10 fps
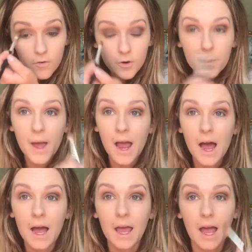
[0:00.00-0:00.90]
For my
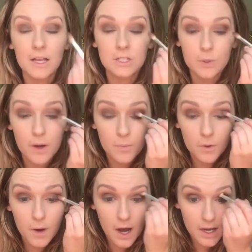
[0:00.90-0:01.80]
eye, I do have
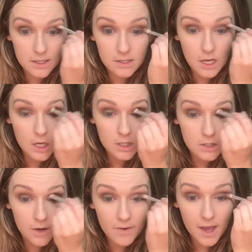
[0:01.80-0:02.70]
blue eyes,
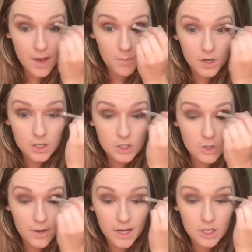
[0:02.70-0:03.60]
so if I am going to
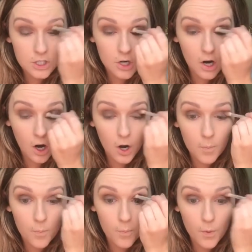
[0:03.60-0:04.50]
do a
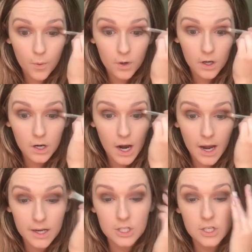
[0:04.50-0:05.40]
darker, bolder
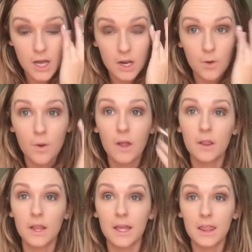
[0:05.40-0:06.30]
eyeshadow
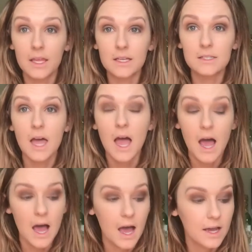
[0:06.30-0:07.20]
like this,
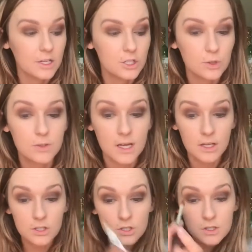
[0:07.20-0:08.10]
I do
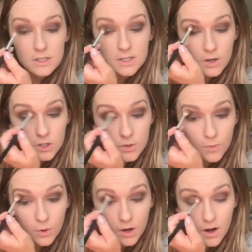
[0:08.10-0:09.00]
tend to stick to
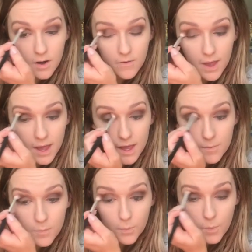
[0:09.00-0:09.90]
more of a
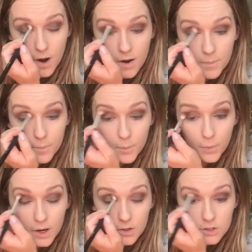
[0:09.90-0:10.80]

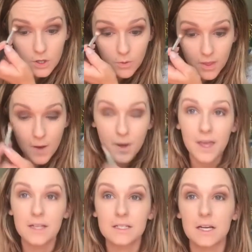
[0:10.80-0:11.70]
brown tone. That way
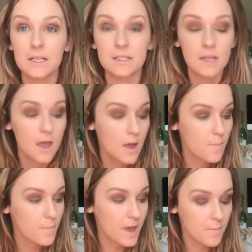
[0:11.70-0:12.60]
it does
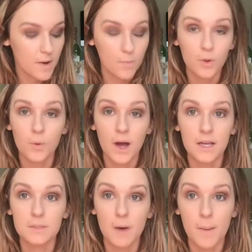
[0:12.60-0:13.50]
make my blue
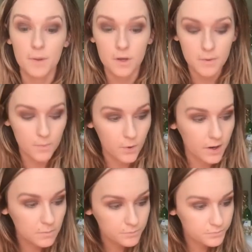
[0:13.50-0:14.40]
eyes pop a little bit more.